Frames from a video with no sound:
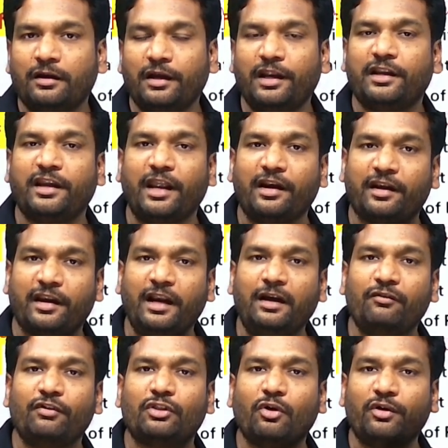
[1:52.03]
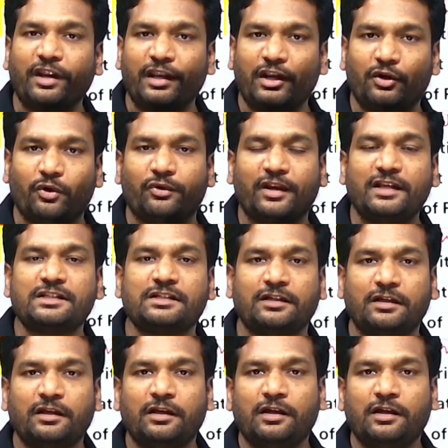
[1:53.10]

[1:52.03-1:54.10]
It can trade without any duties